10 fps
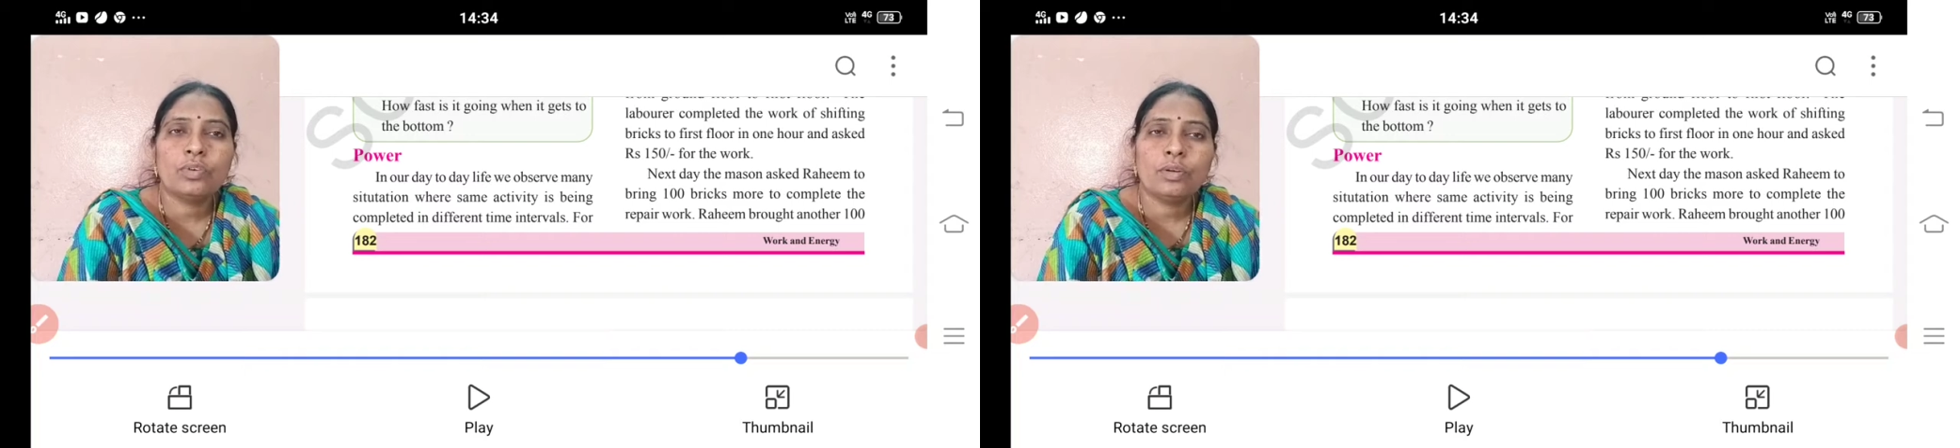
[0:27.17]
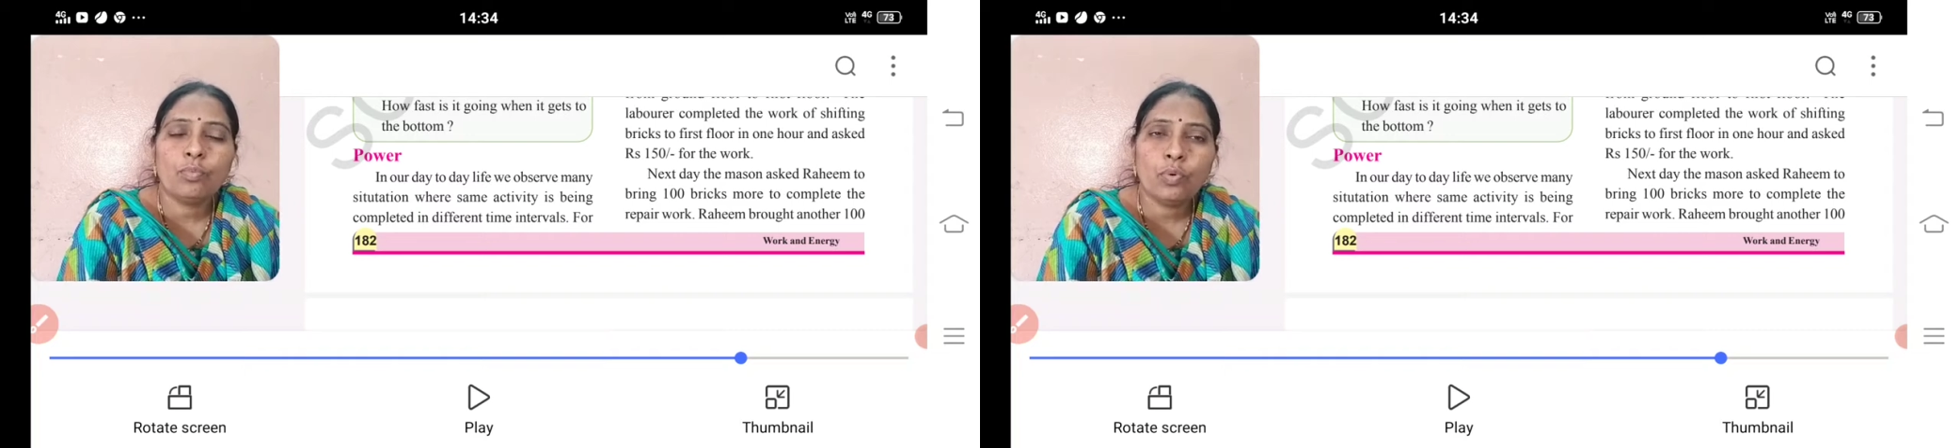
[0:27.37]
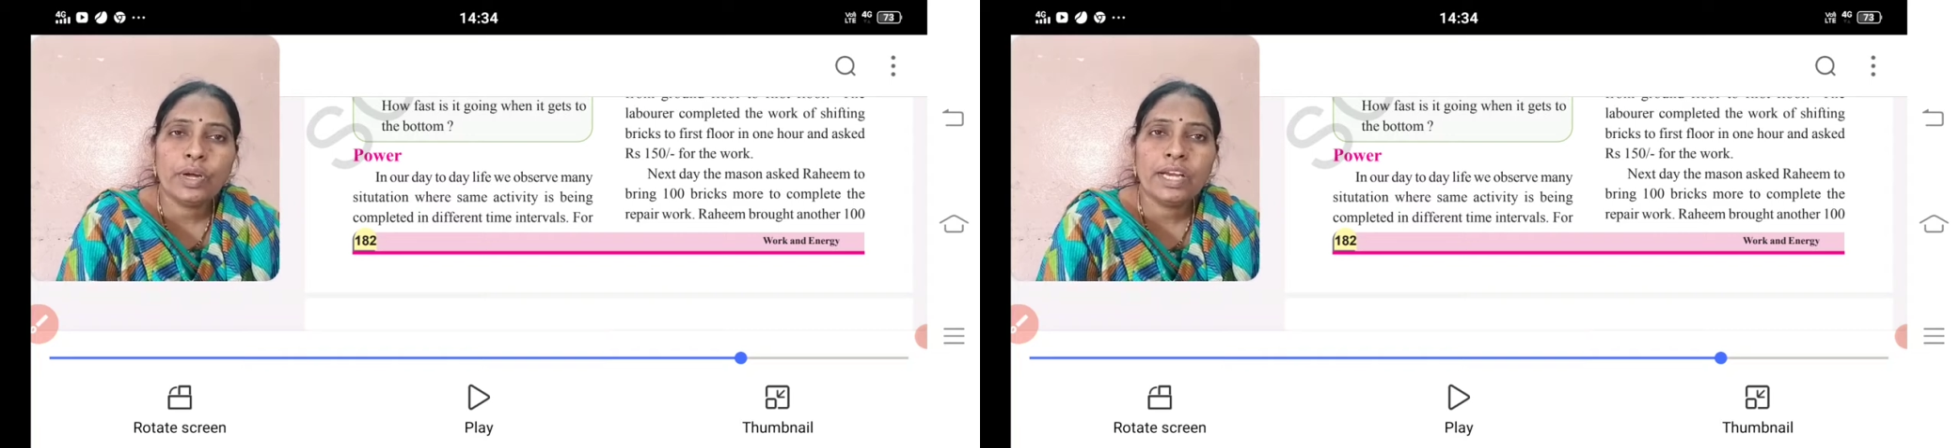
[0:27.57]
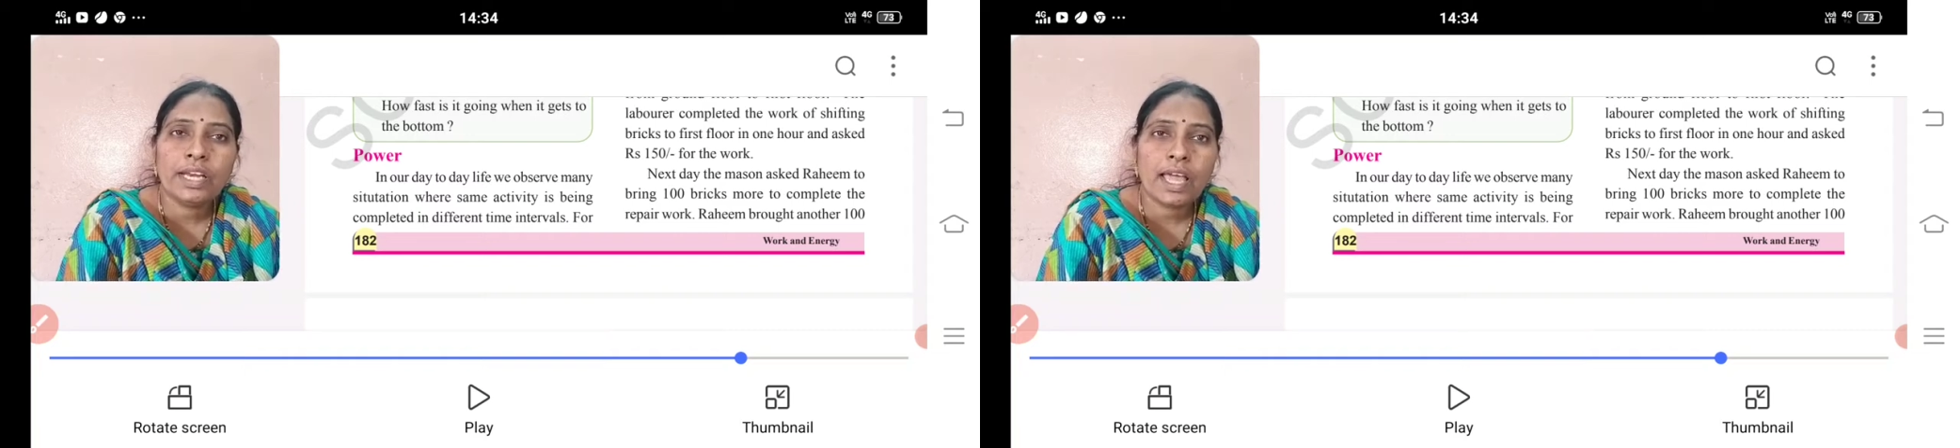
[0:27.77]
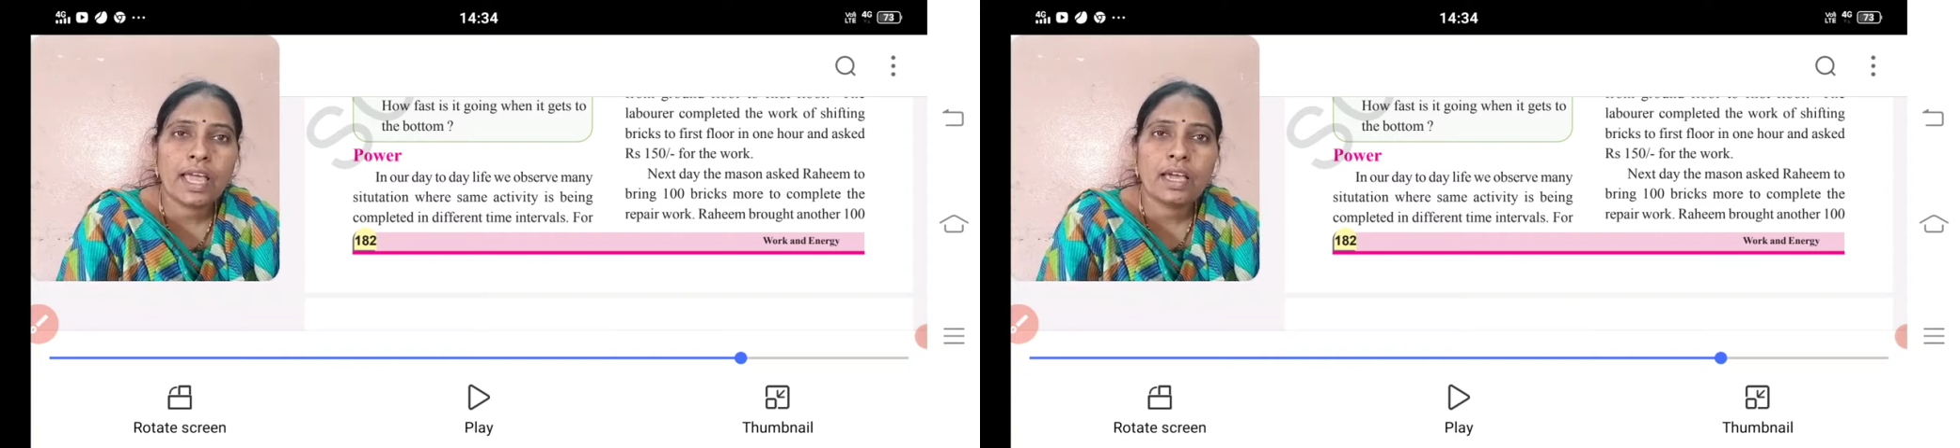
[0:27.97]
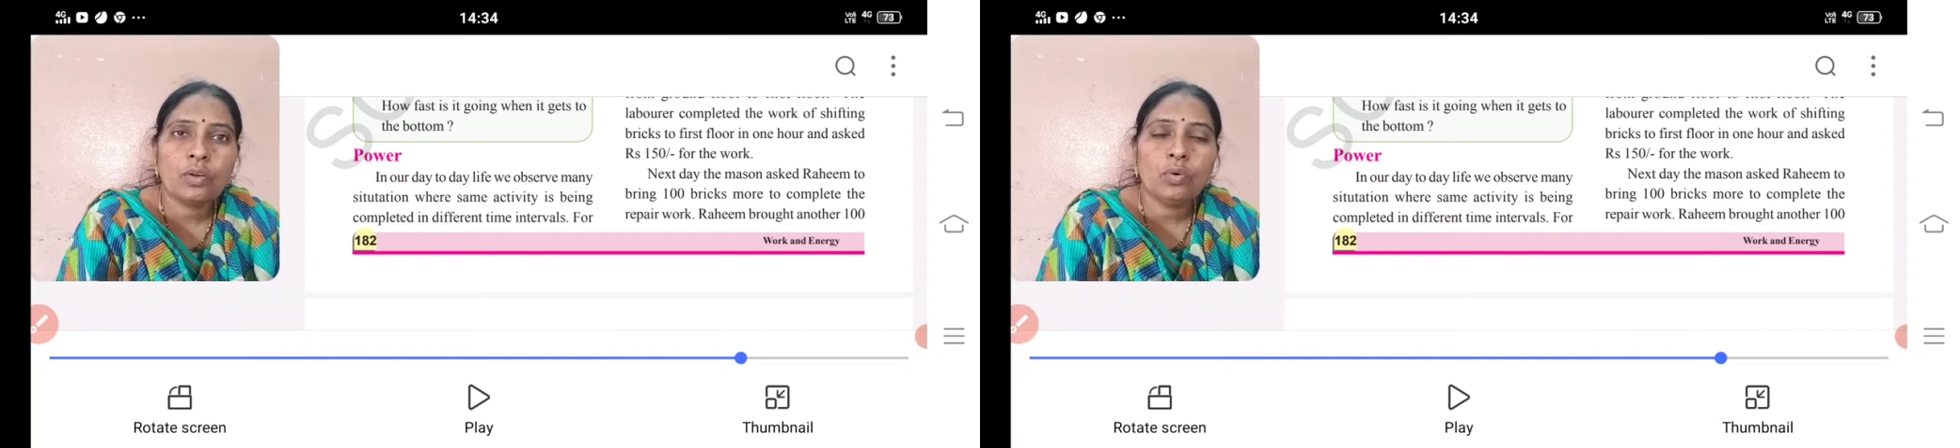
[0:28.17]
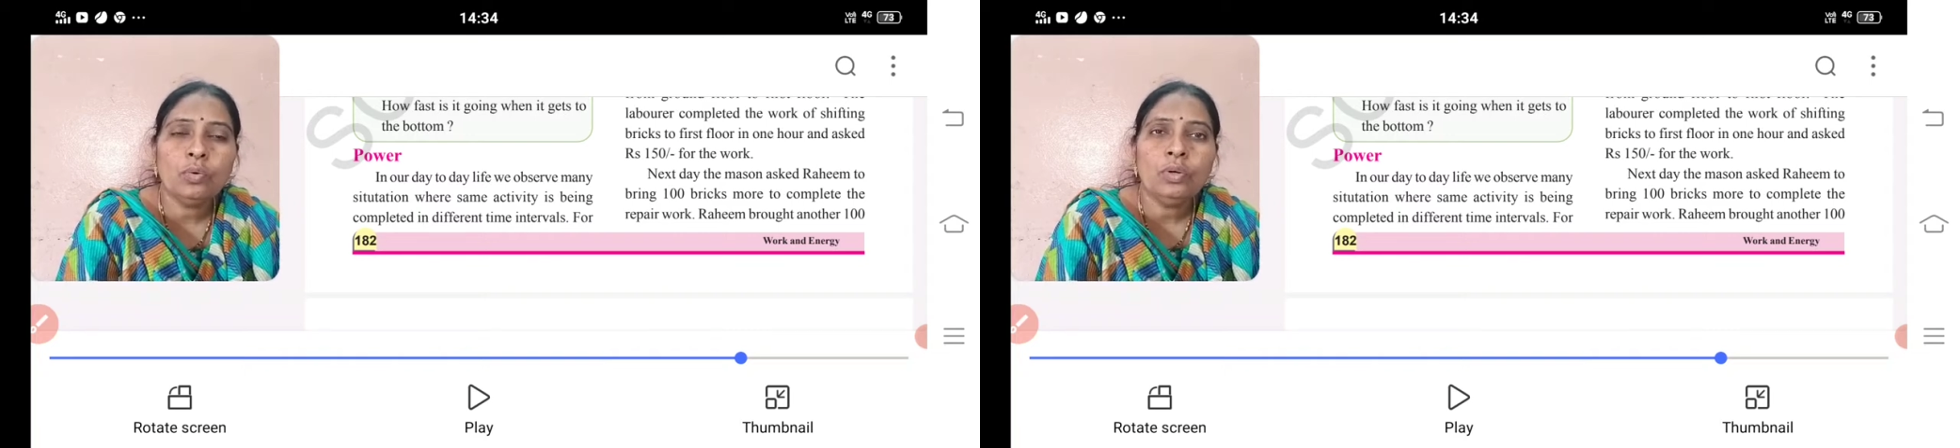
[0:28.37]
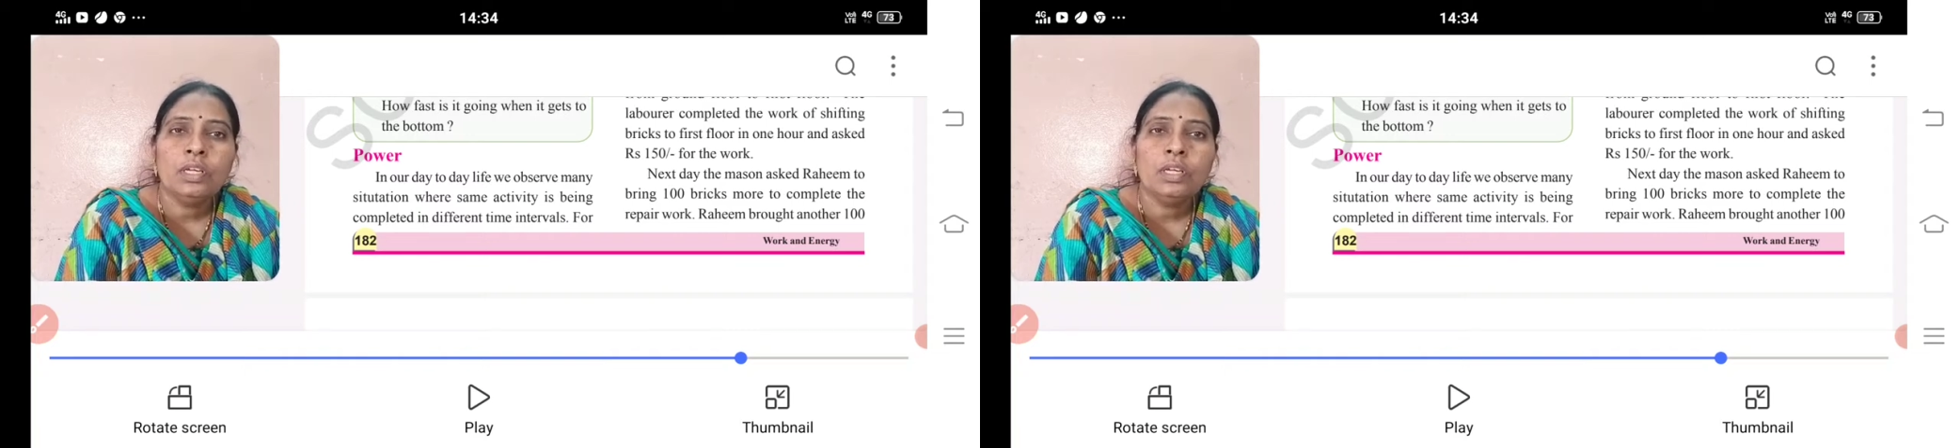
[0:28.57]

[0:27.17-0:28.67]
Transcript: in a bow and arrow,